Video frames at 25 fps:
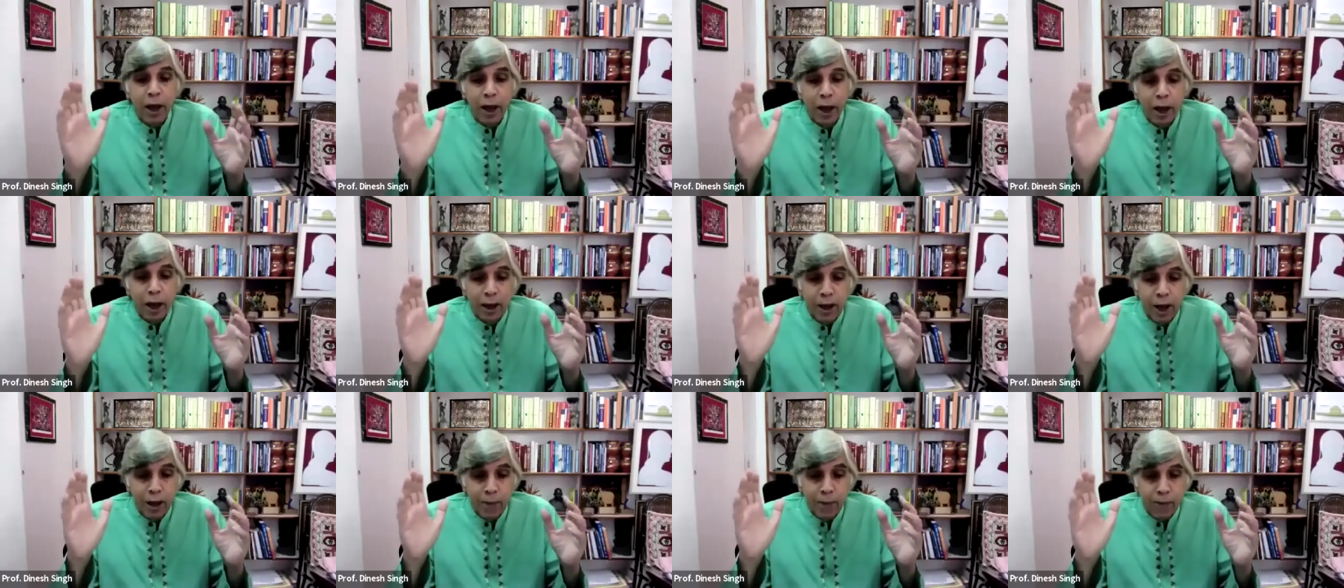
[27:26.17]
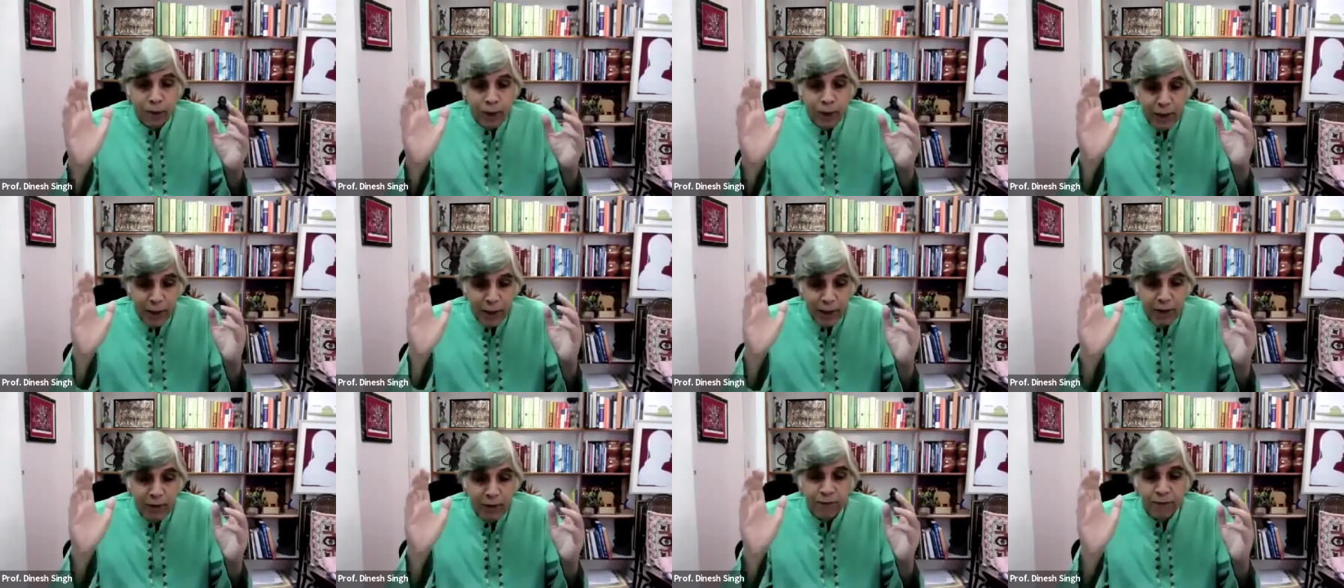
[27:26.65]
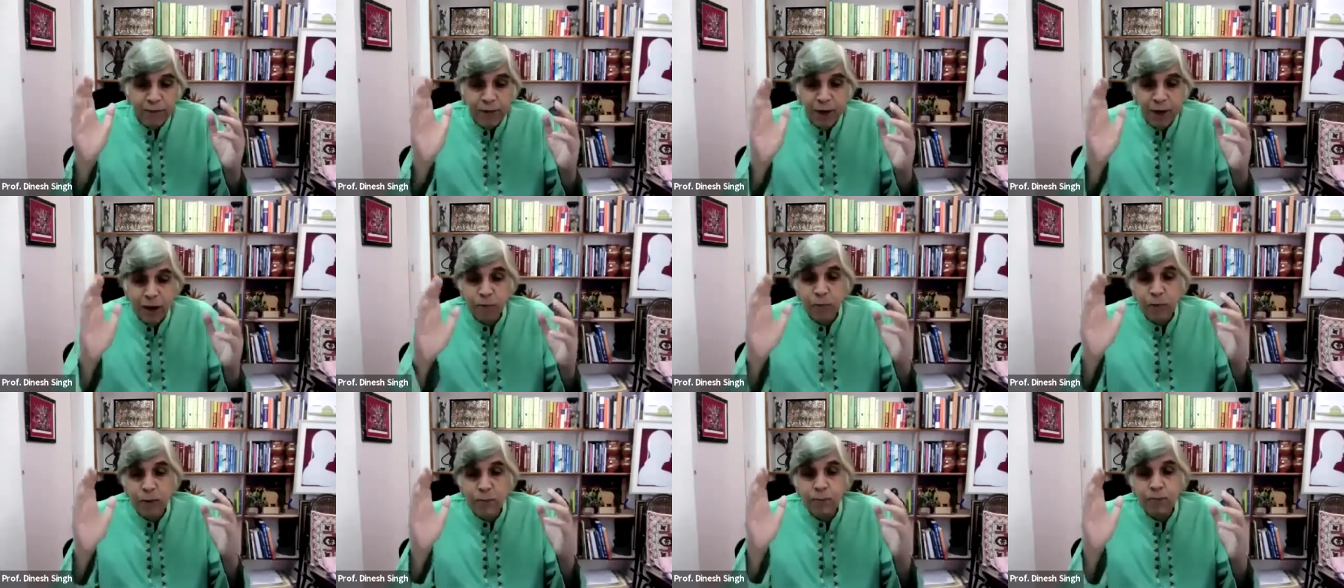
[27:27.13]
And I believe
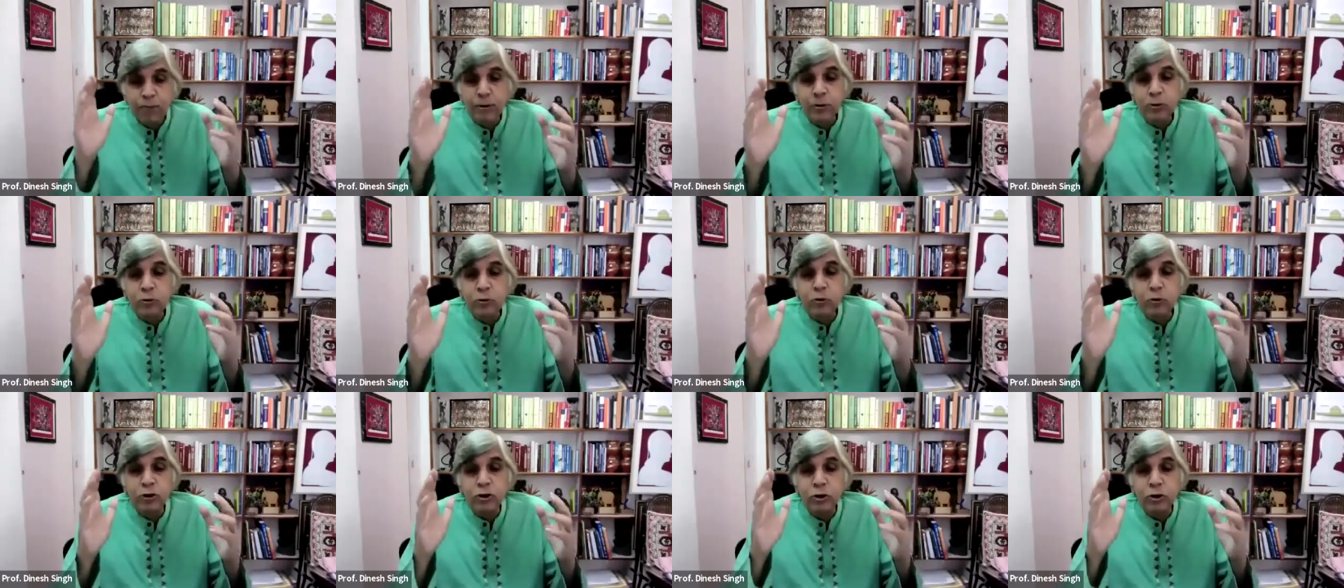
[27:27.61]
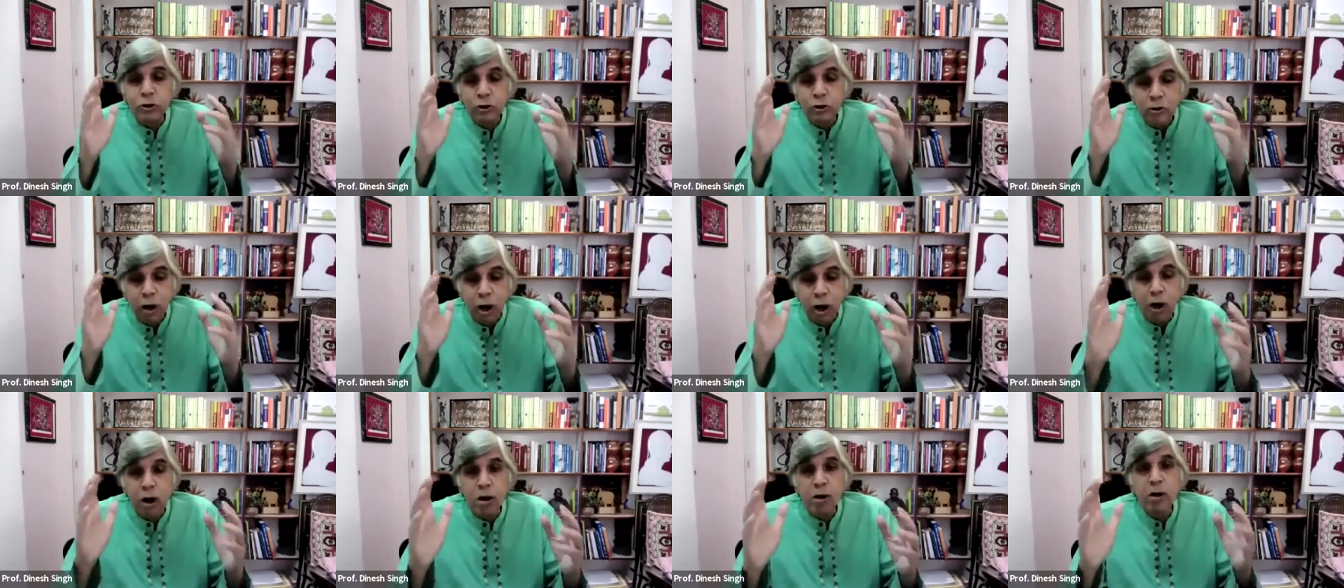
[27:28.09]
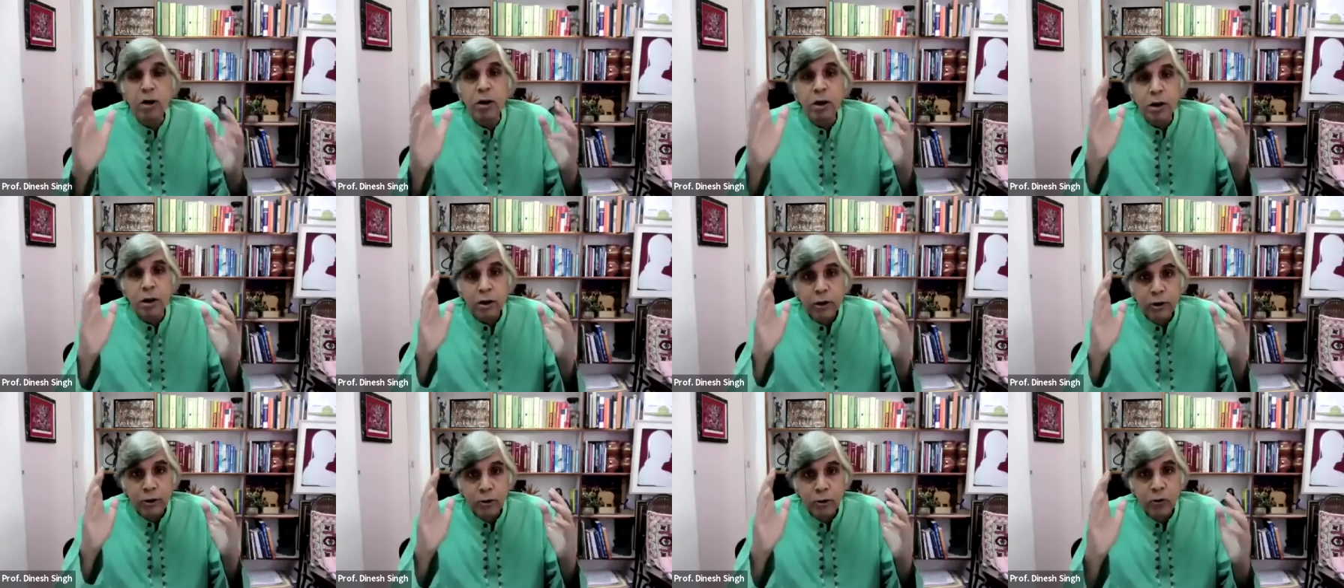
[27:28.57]
that people should start
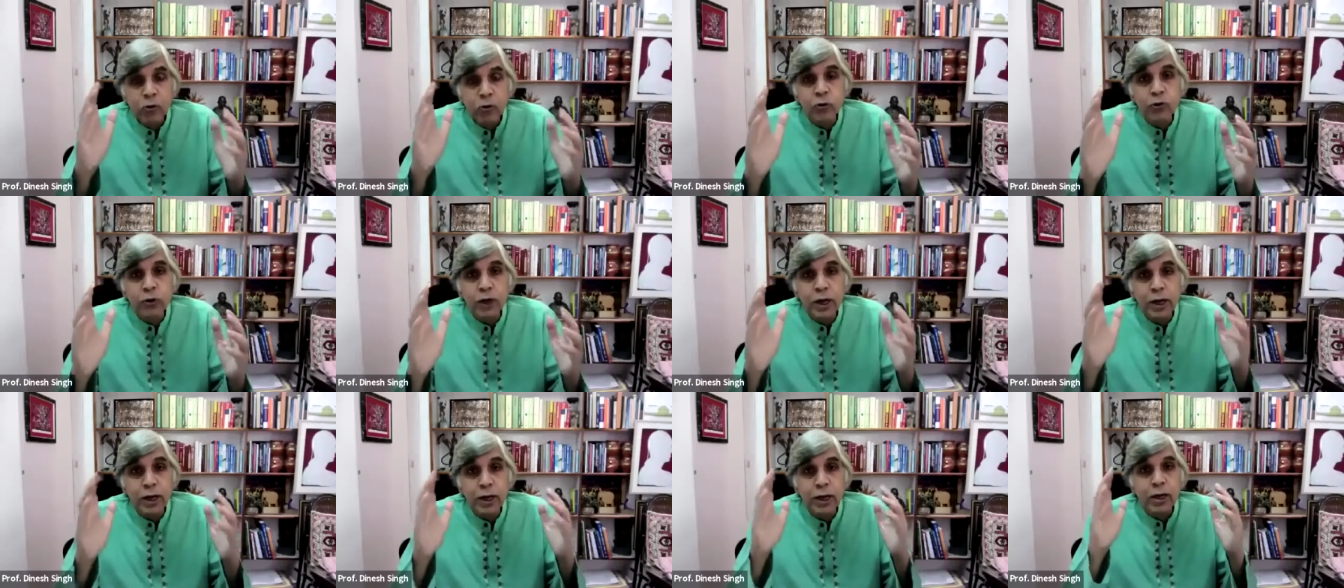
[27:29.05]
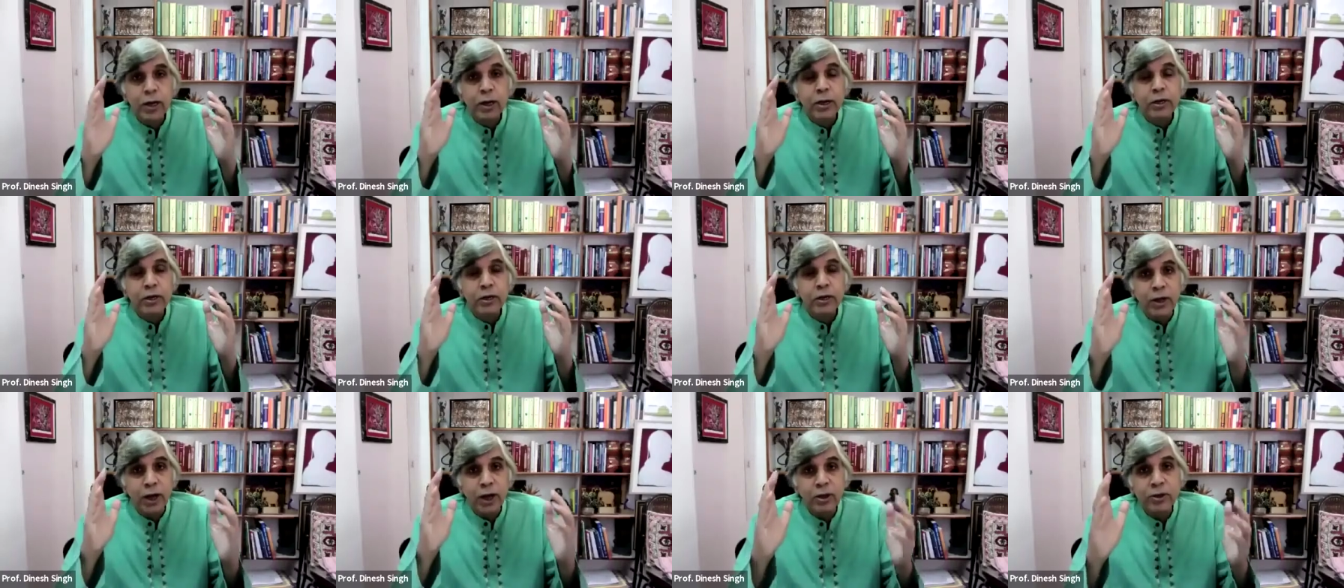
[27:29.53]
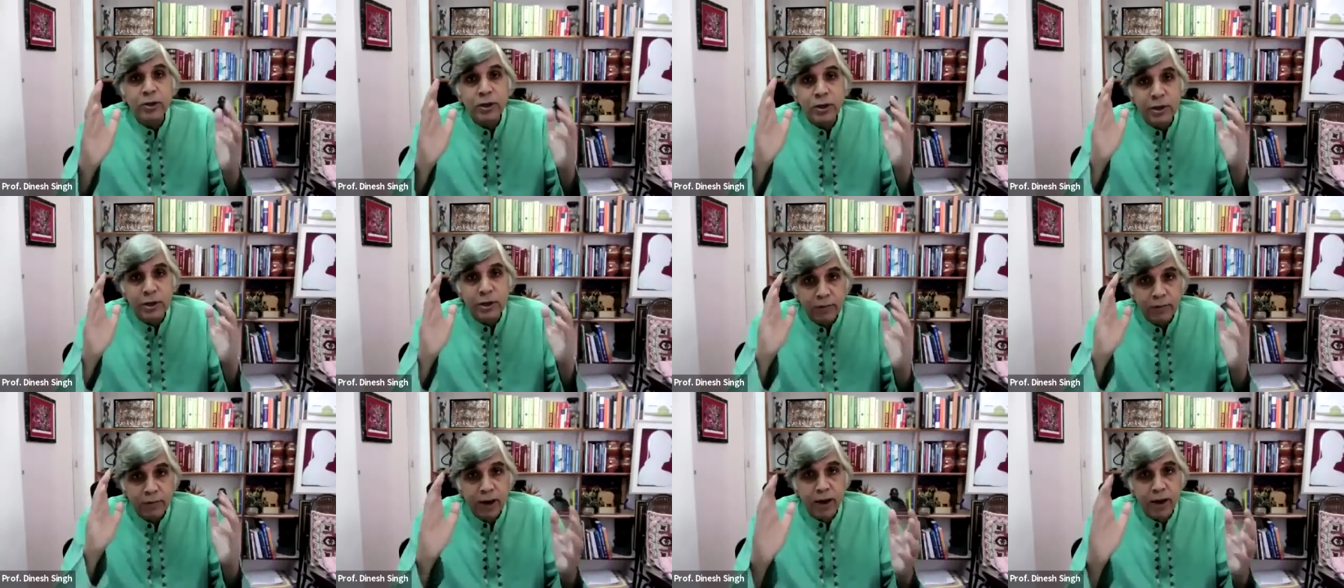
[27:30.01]
using such
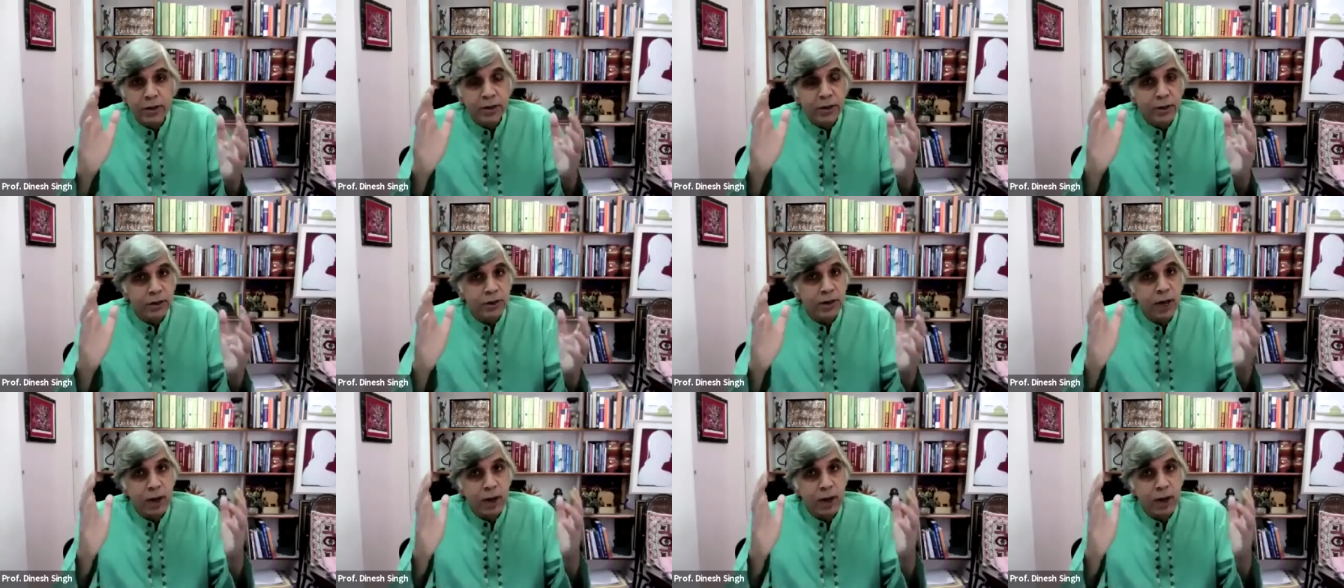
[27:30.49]
devices.